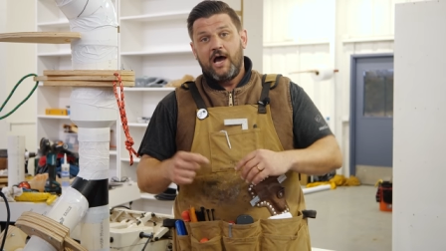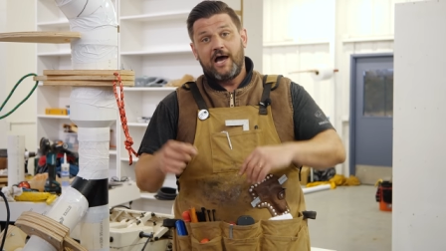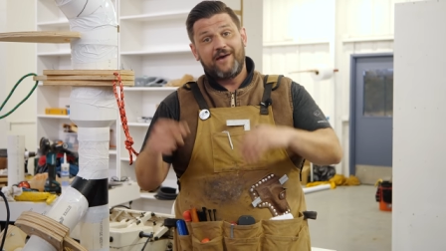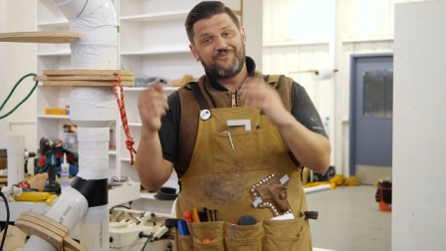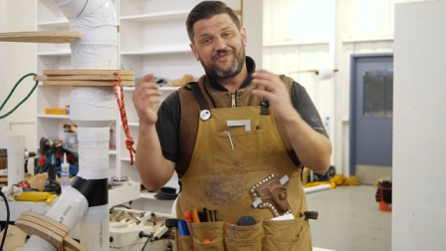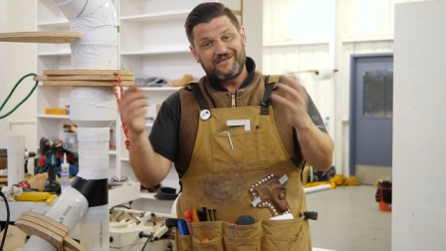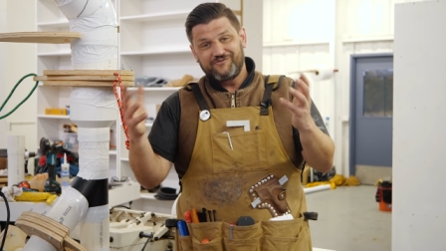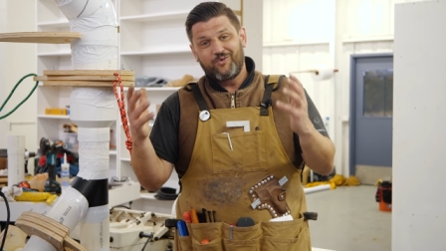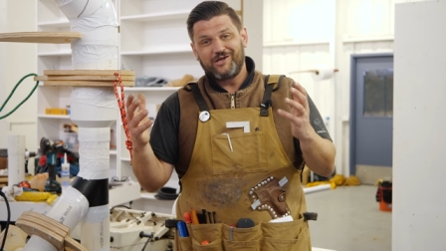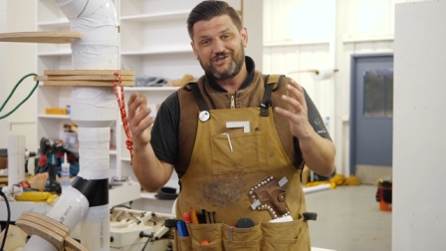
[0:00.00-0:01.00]
Um, thanks
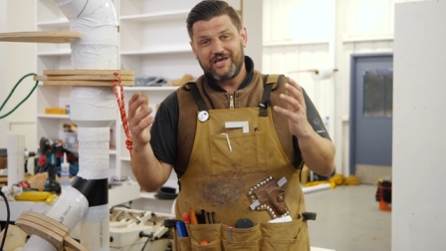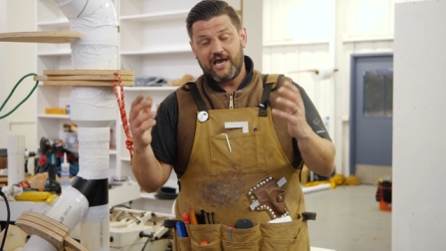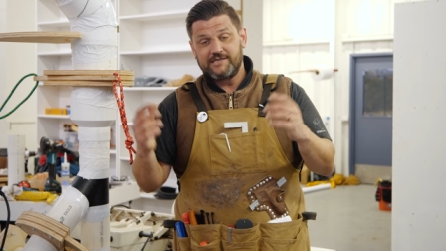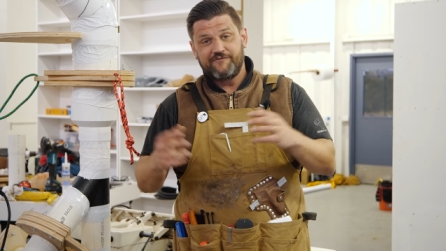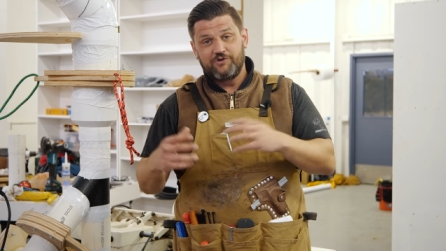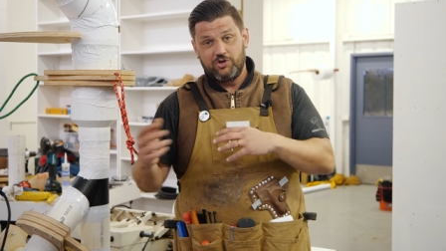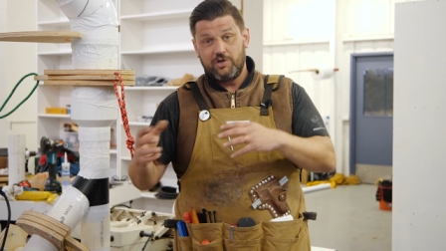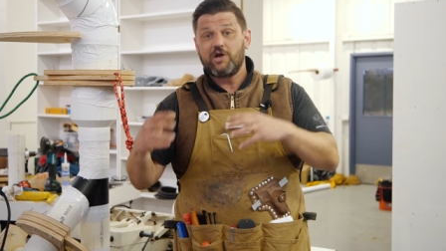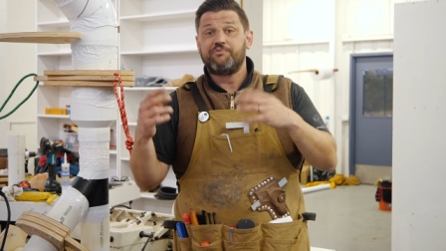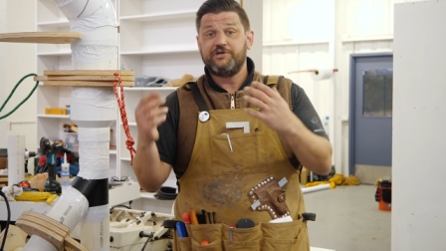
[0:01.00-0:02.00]
for watching, guys. If you're
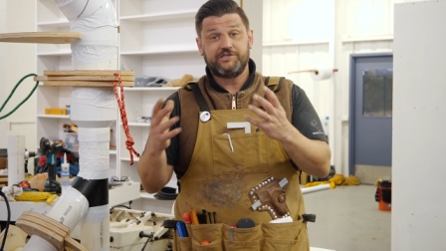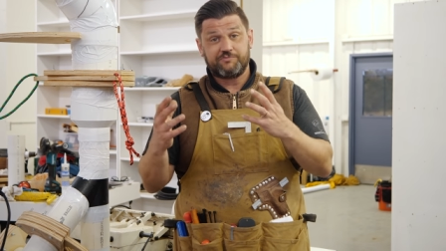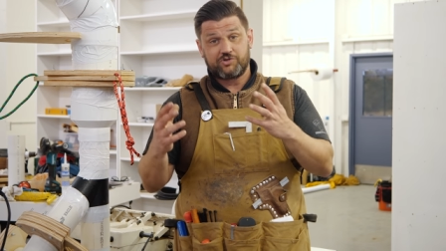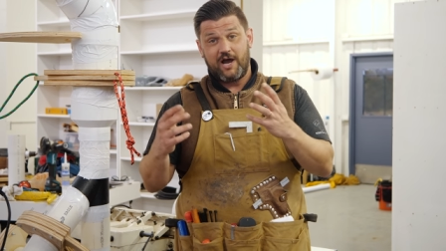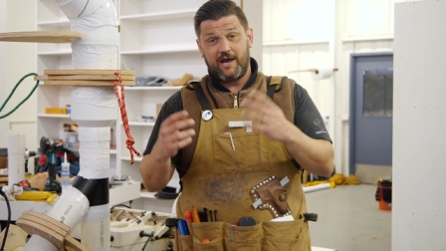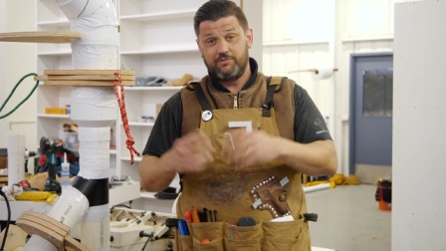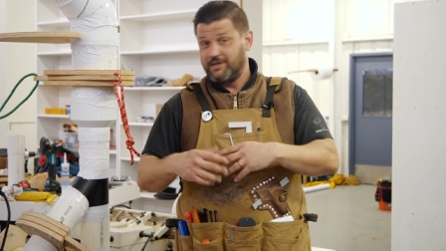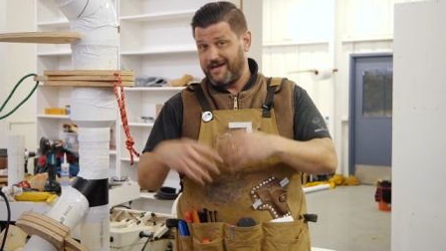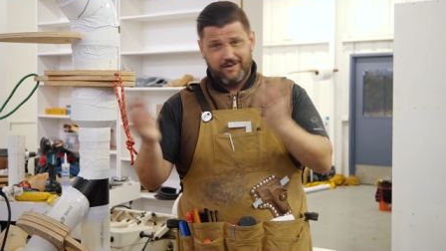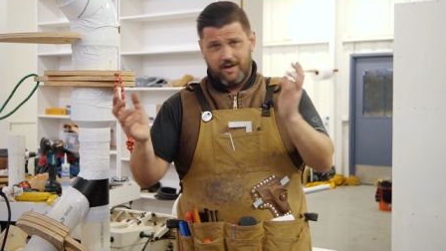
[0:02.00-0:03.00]
new here, please subscribe.
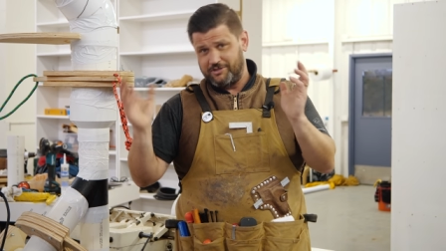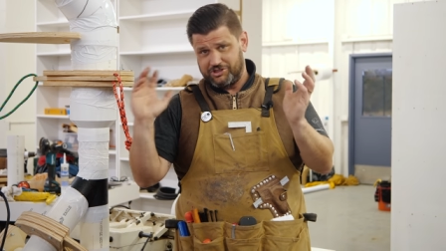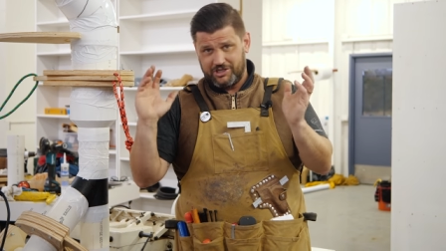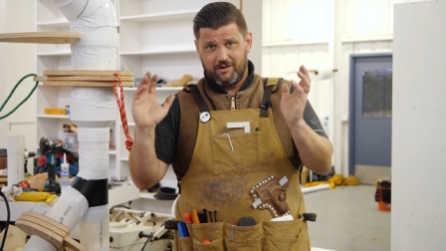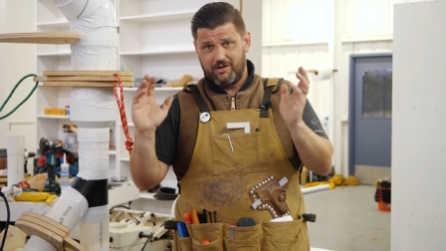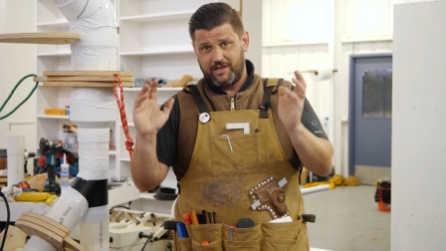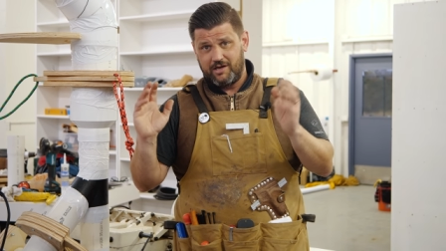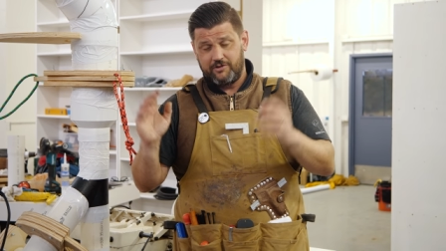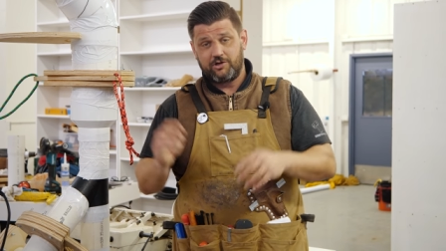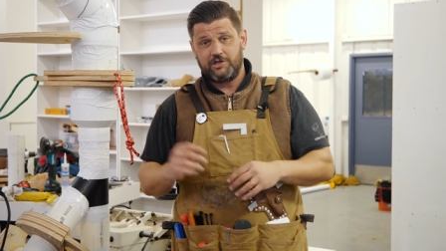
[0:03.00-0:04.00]
Like, comment, share, all
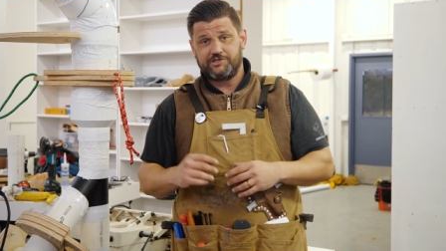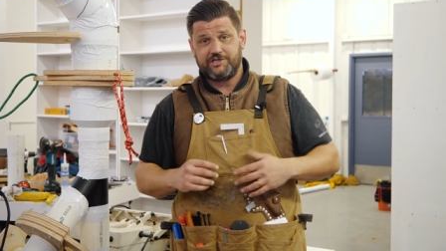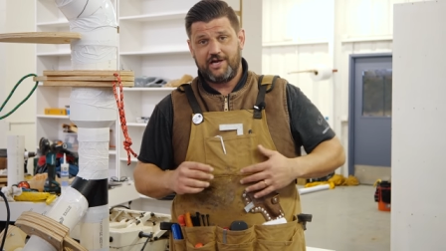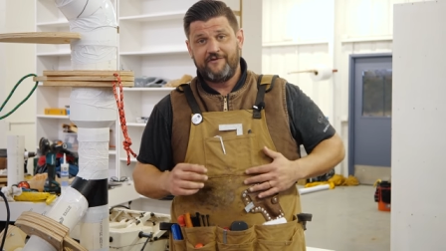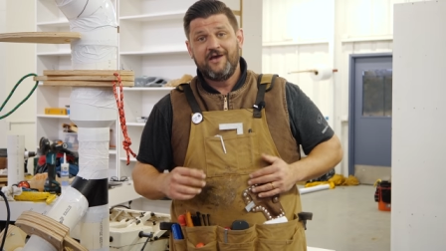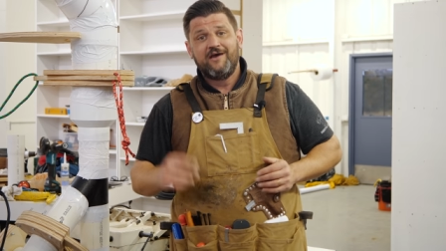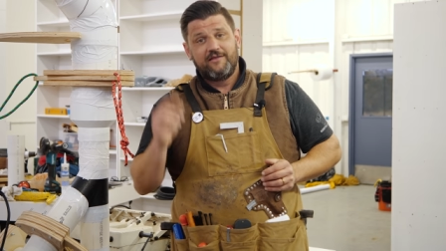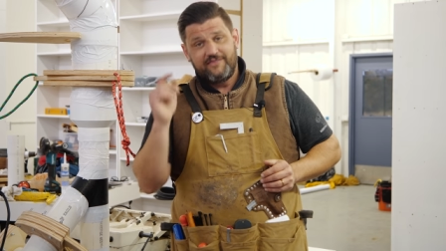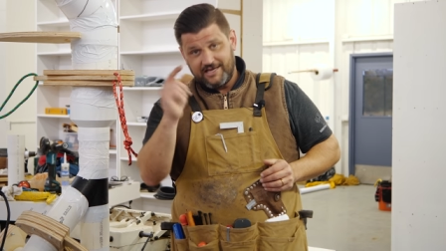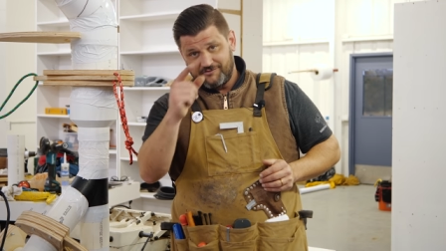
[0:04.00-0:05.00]
that other good stuff.
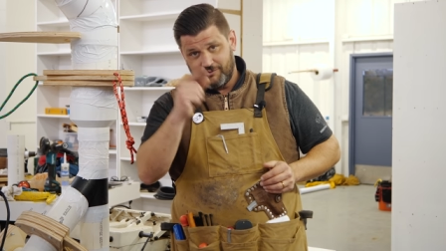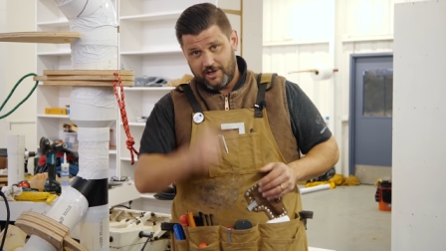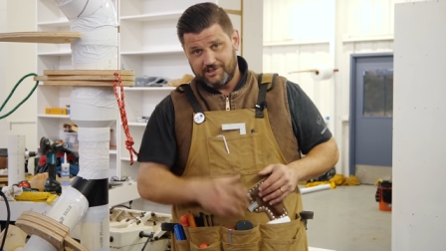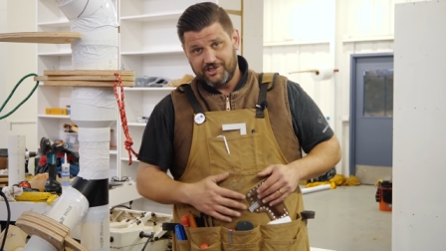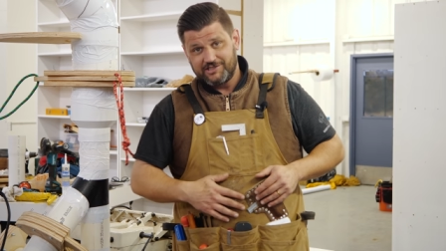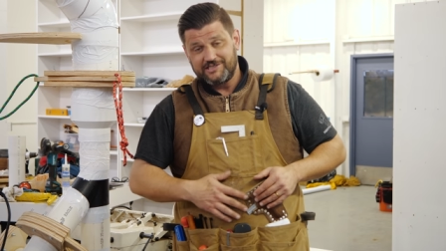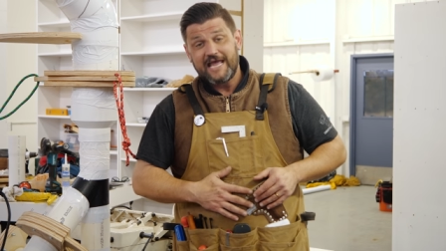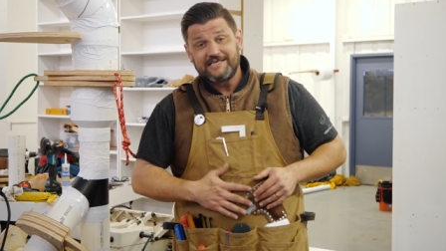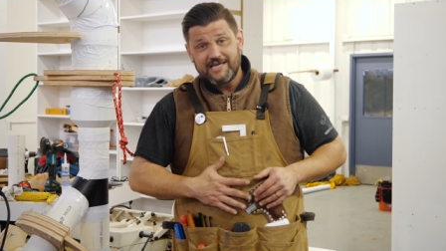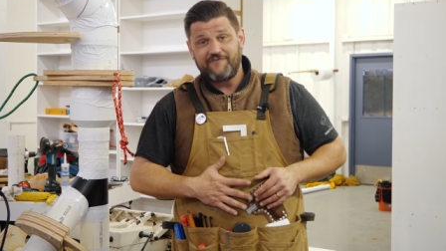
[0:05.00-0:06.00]
Thanks for watching.
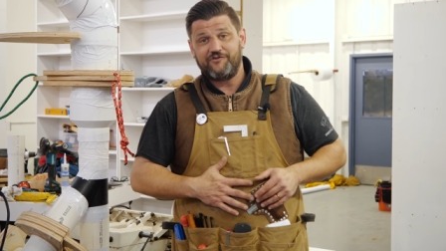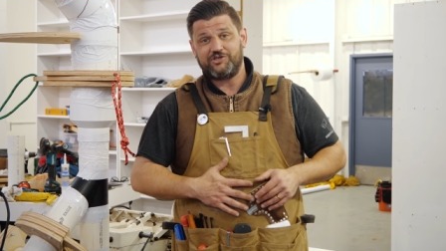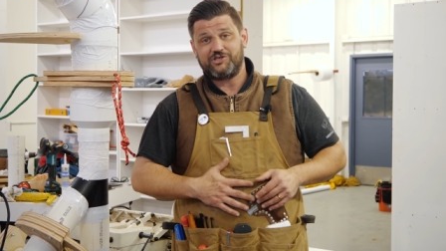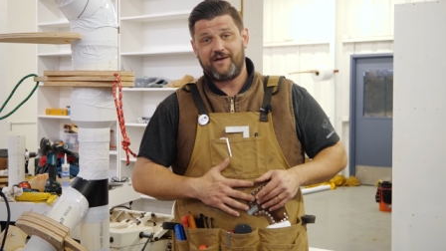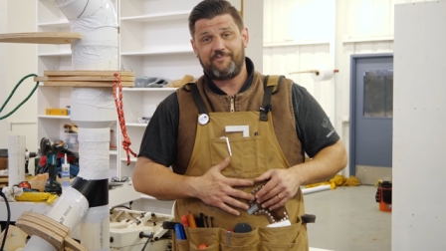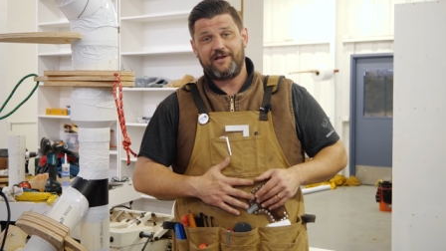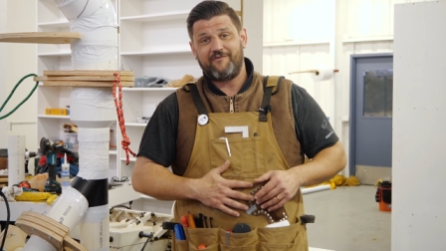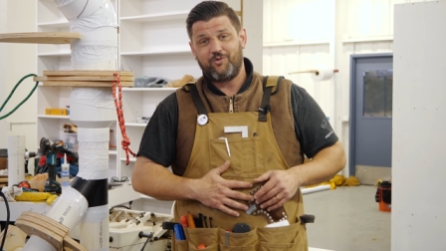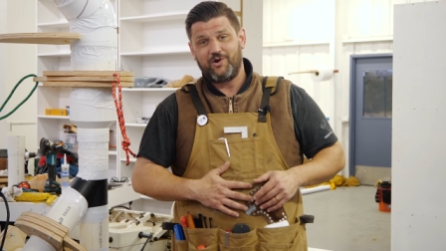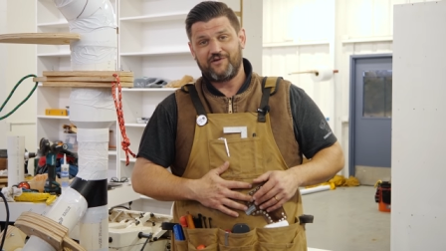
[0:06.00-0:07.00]
Stay safe in the shop and
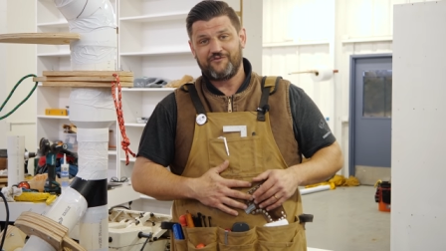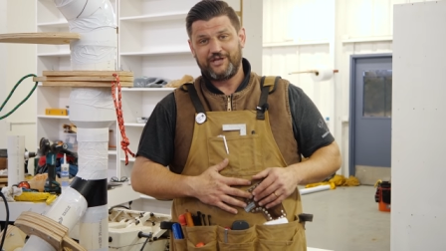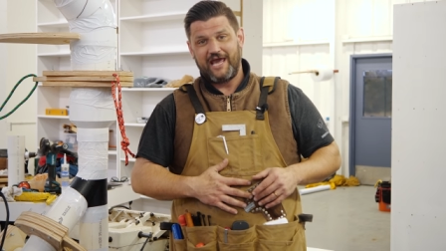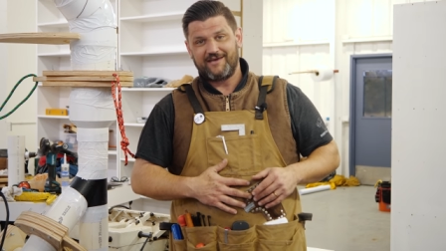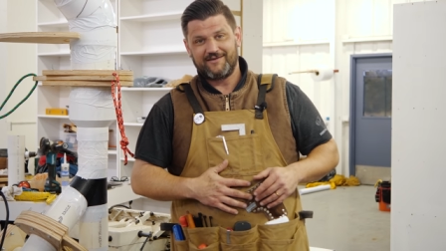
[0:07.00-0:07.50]
have a wonderful day.